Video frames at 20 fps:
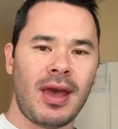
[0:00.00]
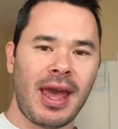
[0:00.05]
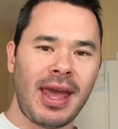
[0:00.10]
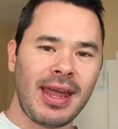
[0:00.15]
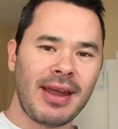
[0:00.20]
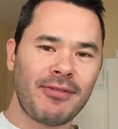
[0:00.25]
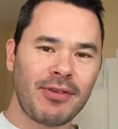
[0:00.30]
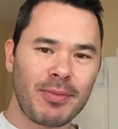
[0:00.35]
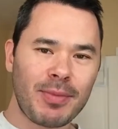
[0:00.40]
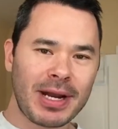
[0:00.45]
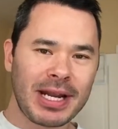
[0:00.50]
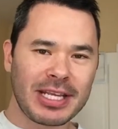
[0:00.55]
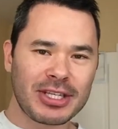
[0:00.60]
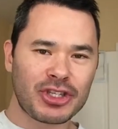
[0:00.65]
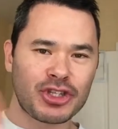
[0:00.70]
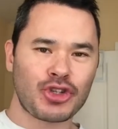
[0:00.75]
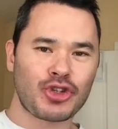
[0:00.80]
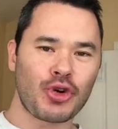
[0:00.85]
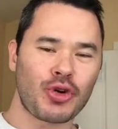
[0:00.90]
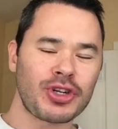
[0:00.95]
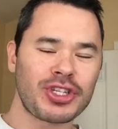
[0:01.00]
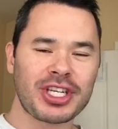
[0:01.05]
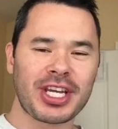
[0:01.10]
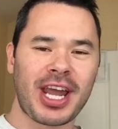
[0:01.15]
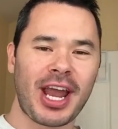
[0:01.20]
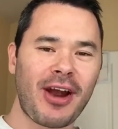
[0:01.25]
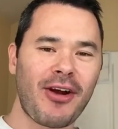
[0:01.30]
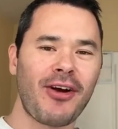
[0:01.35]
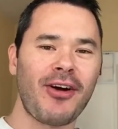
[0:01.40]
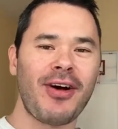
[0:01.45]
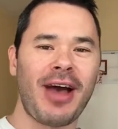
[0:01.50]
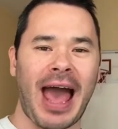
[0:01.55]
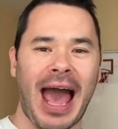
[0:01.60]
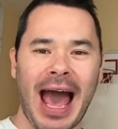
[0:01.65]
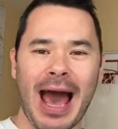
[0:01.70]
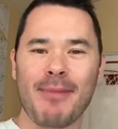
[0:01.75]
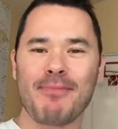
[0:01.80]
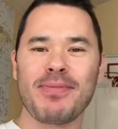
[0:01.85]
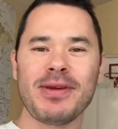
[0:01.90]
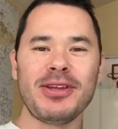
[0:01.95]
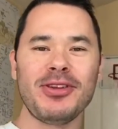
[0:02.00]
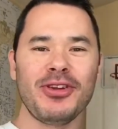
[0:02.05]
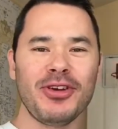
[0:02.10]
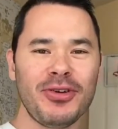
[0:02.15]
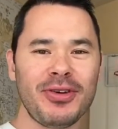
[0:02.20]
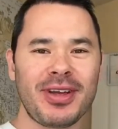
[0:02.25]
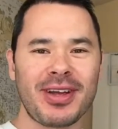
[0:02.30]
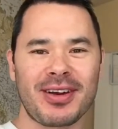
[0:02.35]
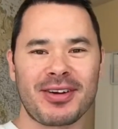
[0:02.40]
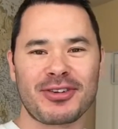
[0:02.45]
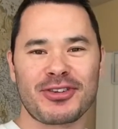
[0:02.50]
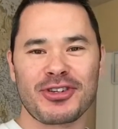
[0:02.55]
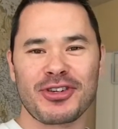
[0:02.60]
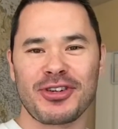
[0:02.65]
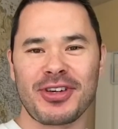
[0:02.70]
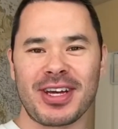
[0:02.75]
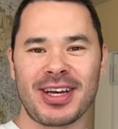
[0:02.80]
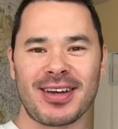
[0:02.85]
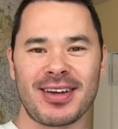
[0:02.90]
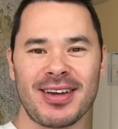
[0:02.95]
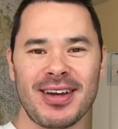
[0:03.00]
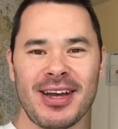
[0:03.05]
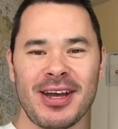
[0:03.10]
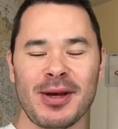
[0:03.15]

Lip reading: Hey everybody, it's George Carroll. Happy New Year to you.